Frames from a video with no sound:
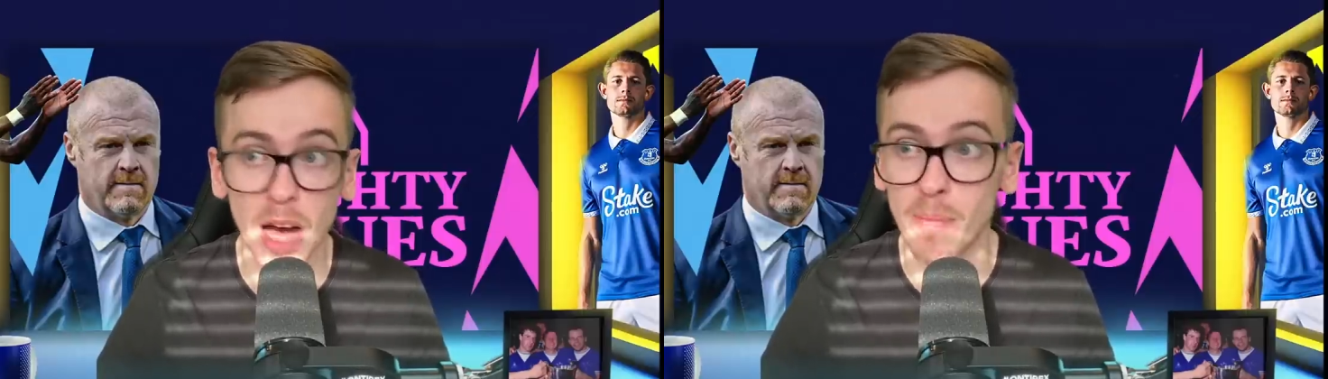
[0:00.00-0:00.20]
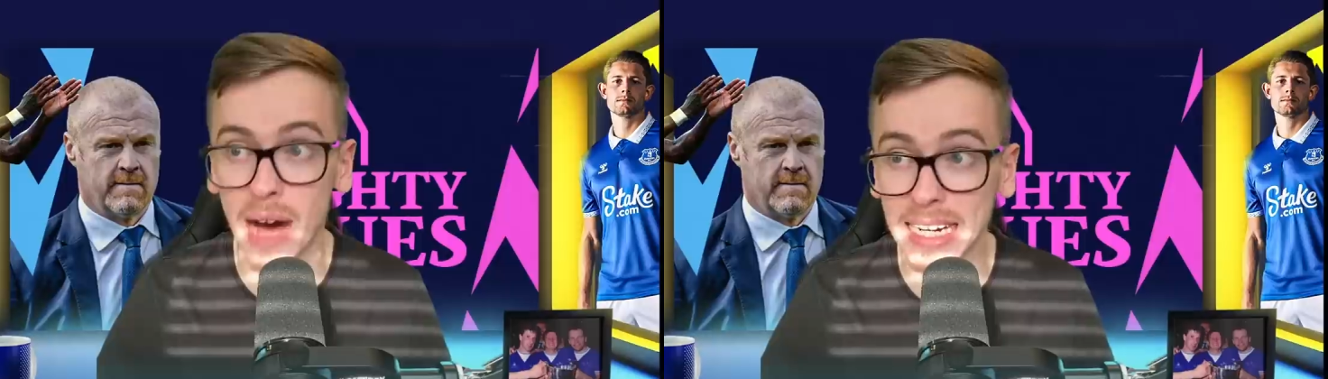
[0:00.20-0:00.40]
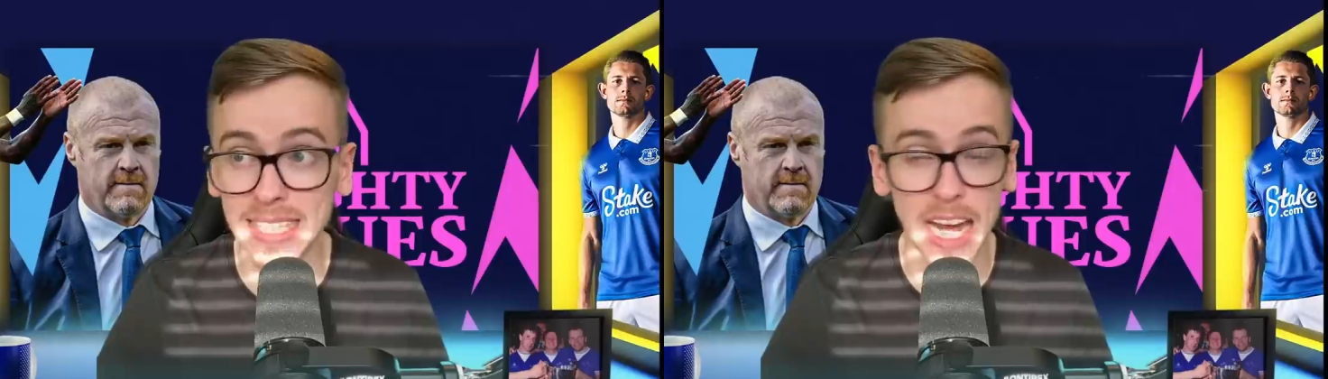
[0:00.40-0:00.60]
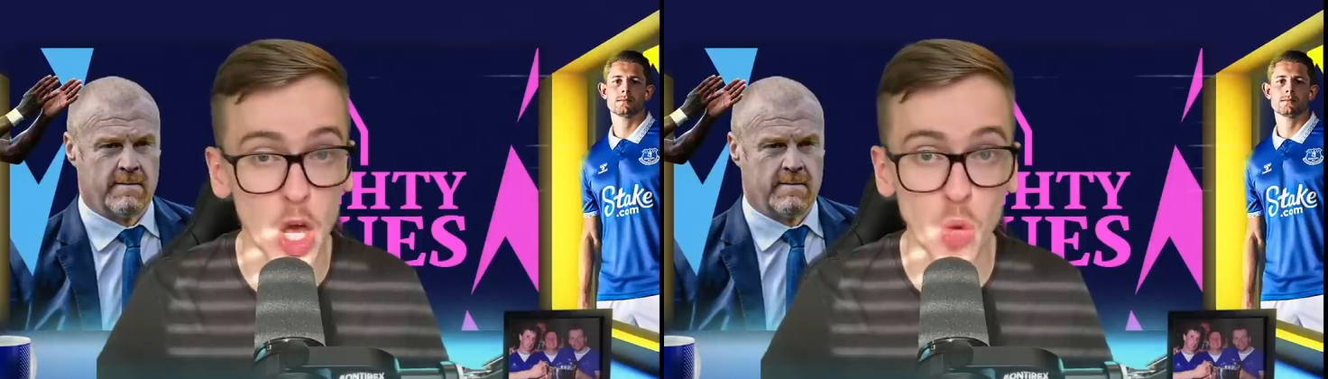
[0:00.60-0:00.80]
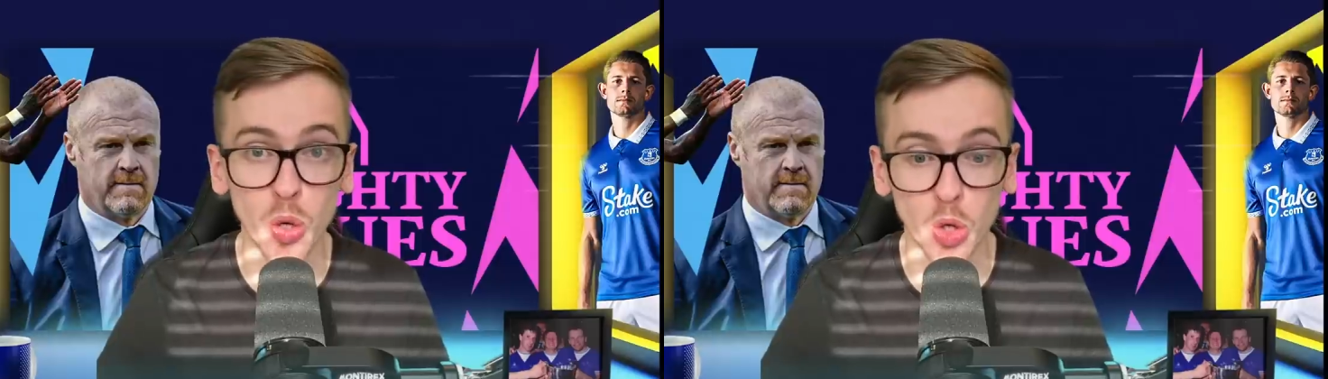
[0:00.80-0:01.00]
Speaker 1: A manager
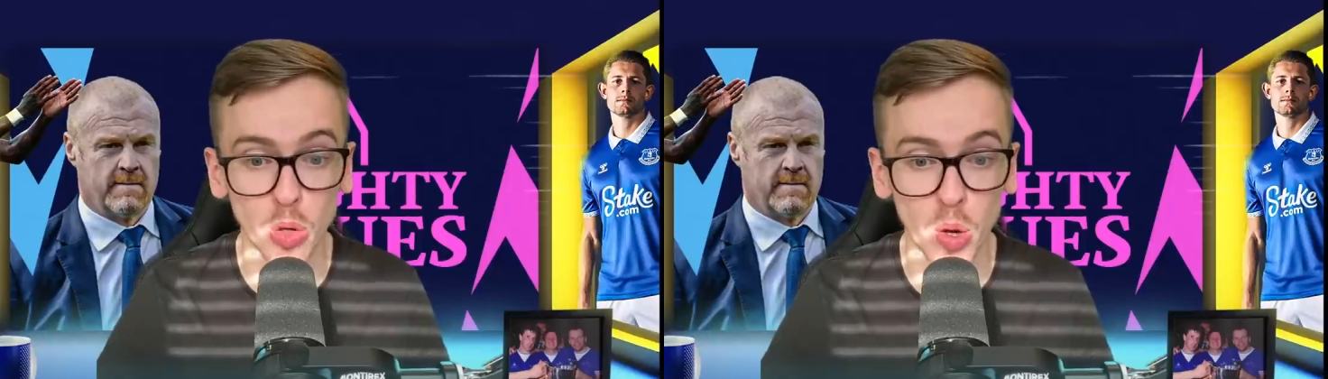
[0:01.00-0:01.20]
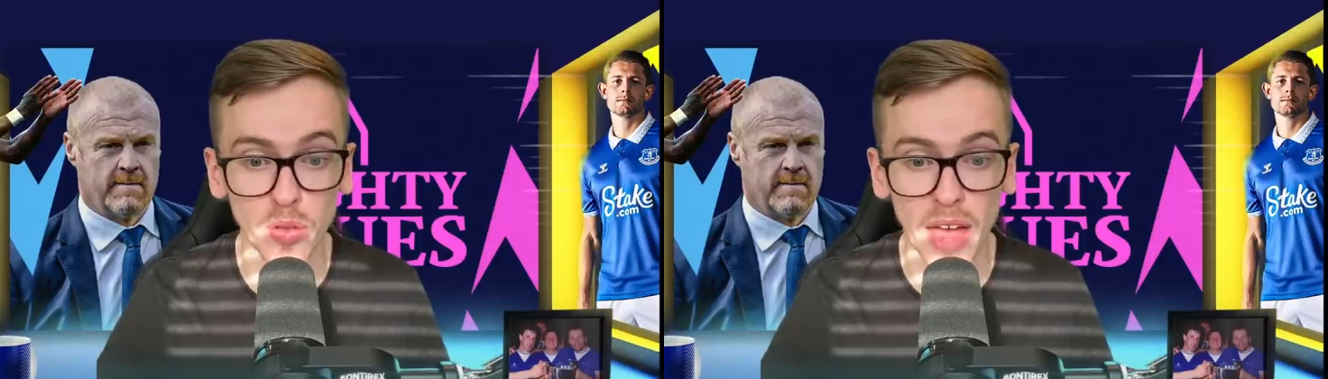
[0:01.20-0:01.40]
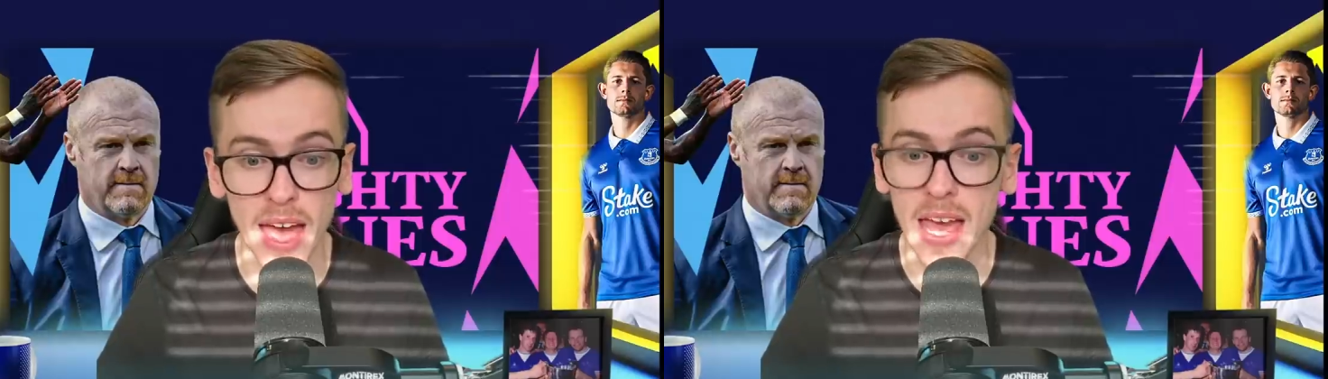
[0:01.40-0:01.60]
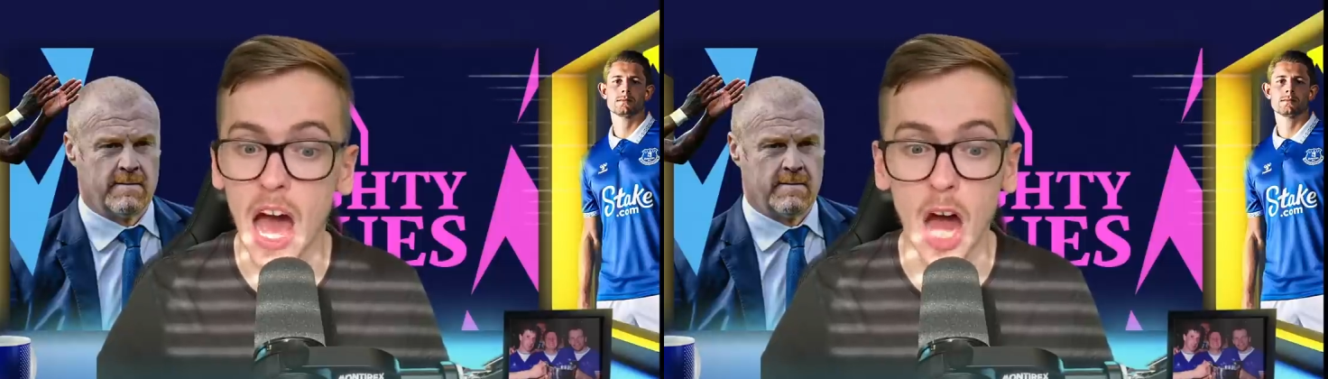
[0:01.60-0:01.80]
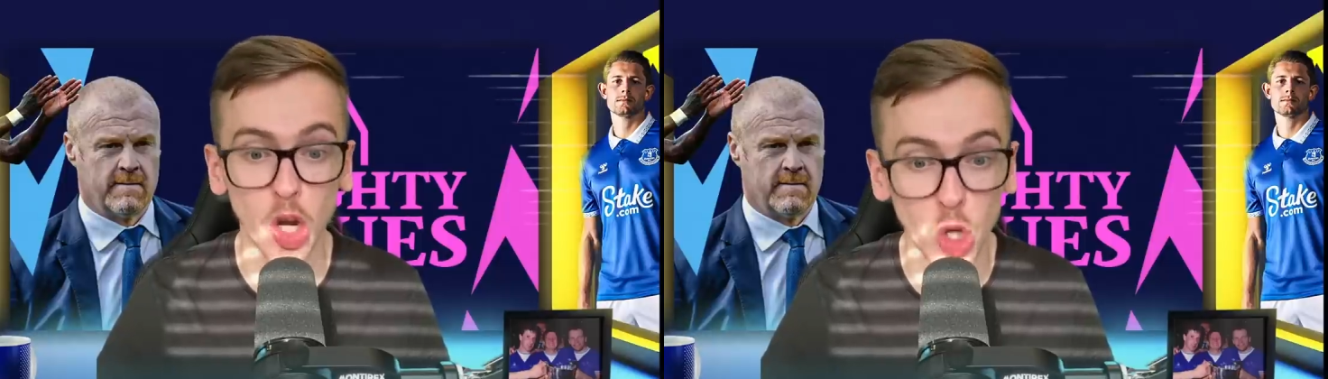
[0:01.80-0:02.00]
who will come under
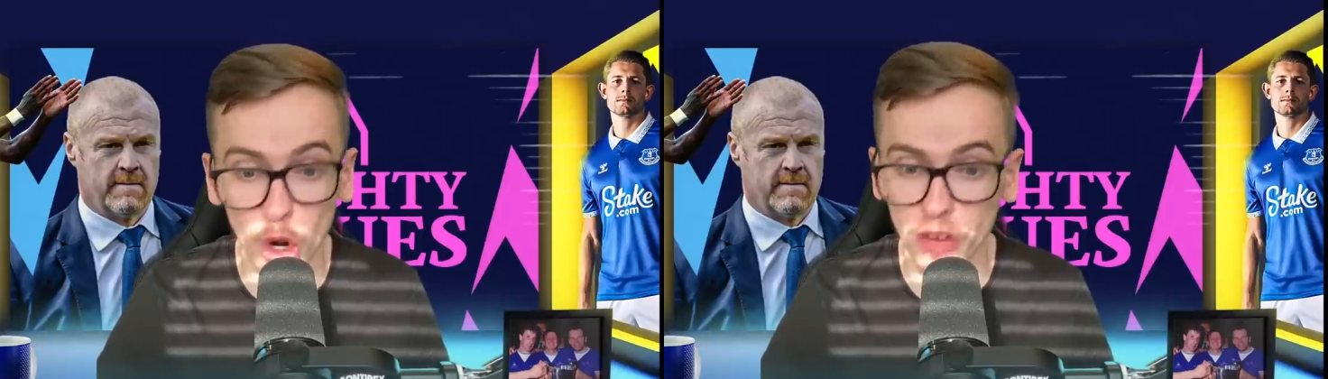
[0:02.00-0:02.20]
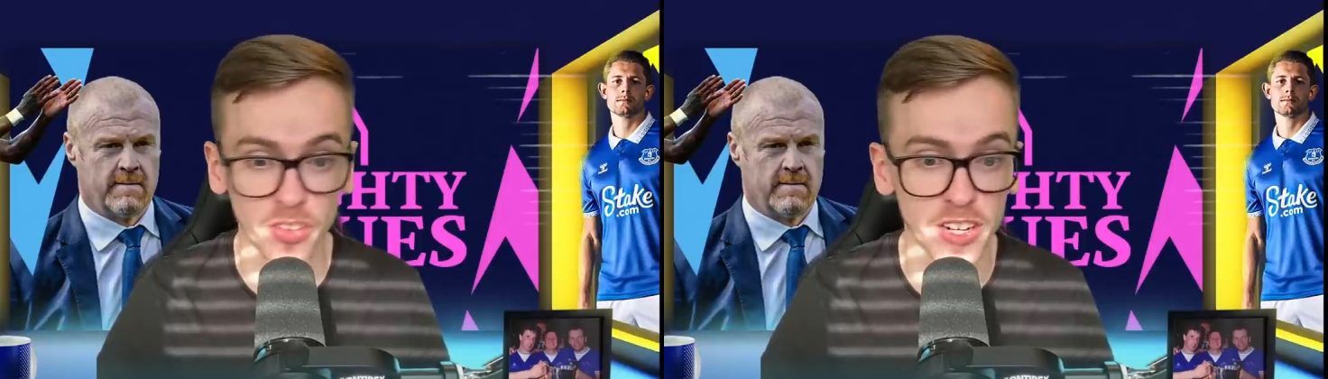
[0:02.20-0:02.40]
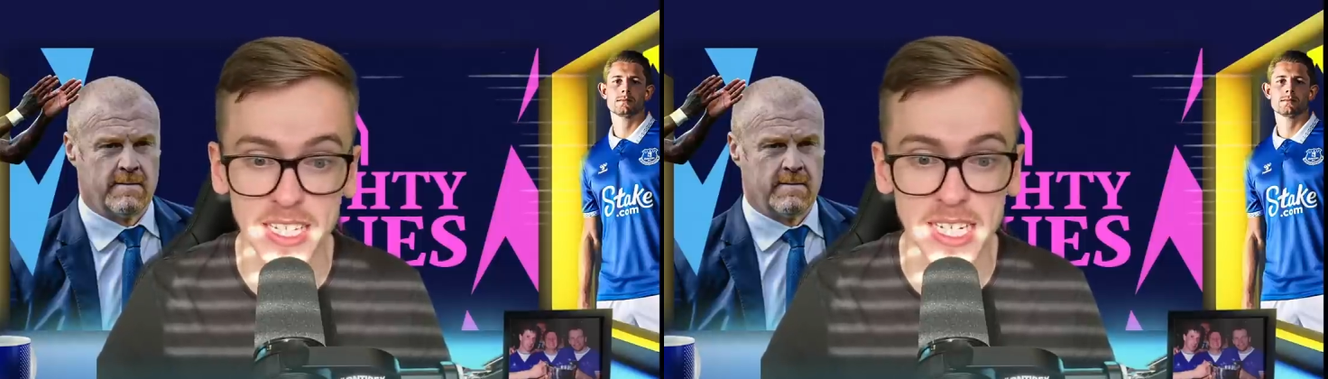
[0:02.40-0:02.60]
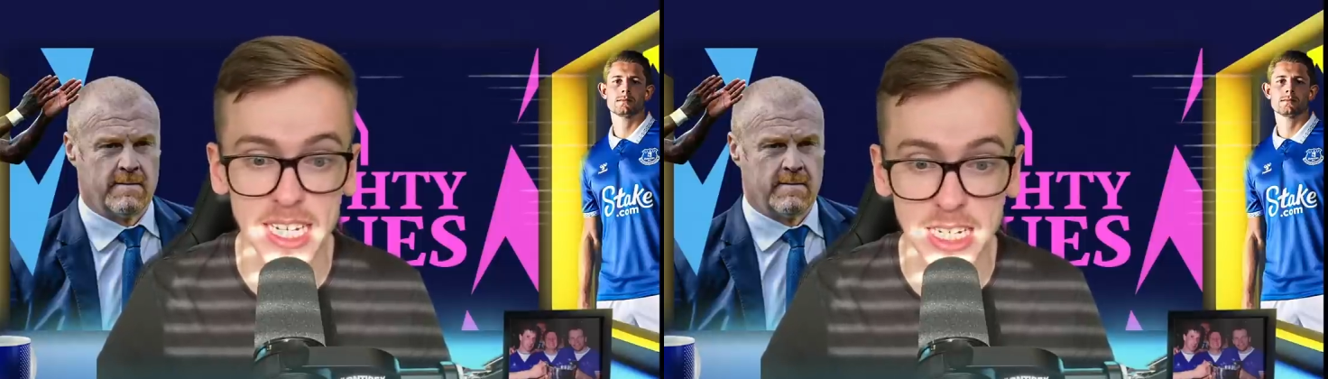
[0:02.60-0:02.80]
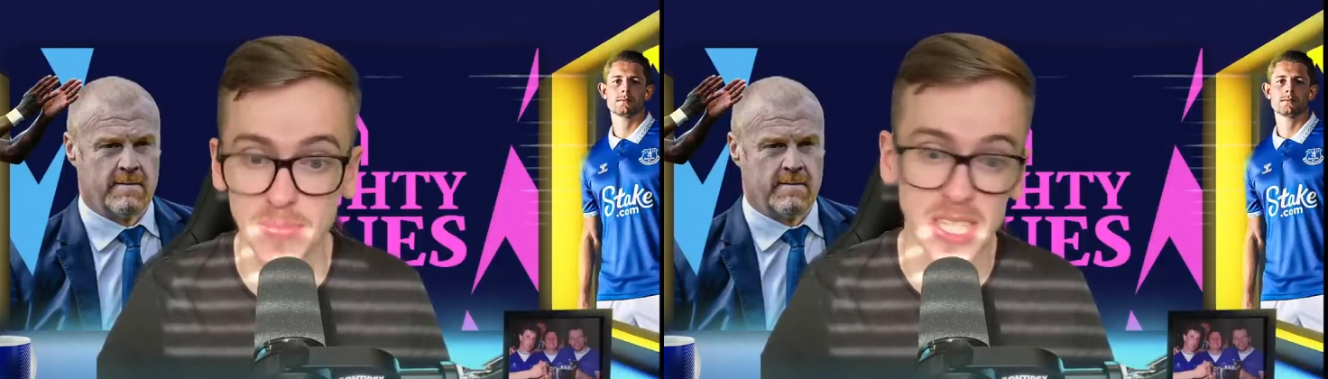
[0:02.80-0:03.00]
a lot of criticism.